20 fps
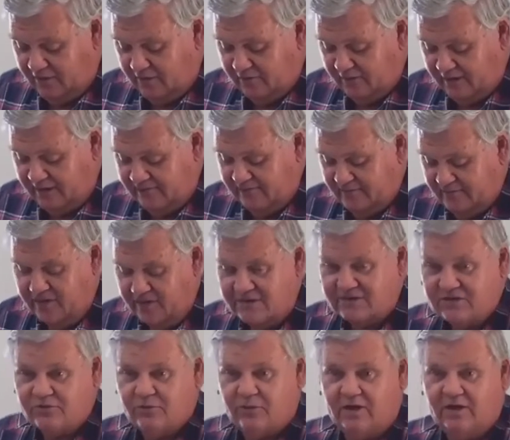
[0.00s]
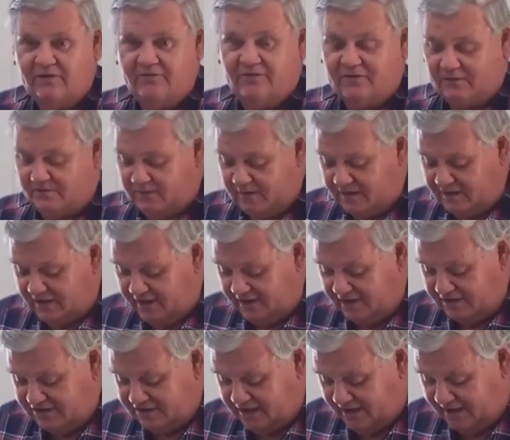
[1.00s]
read verse 12 from the King
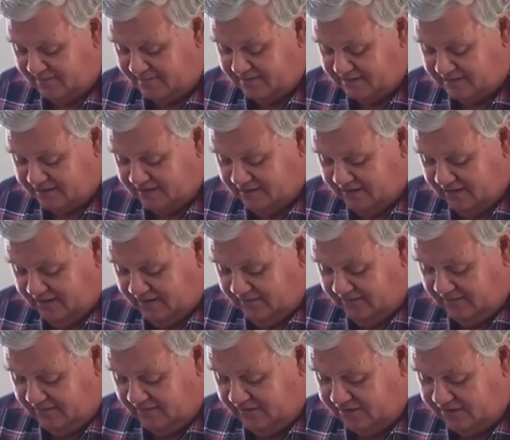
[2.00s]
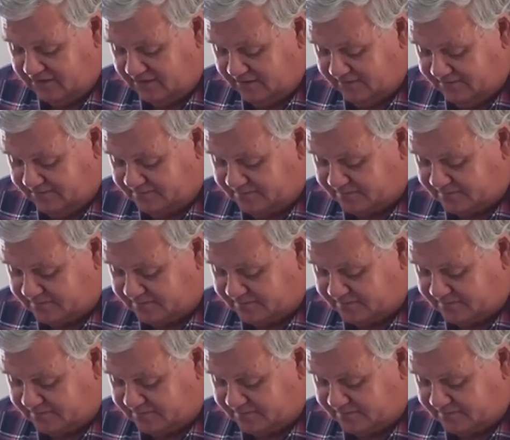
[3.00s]
James Version.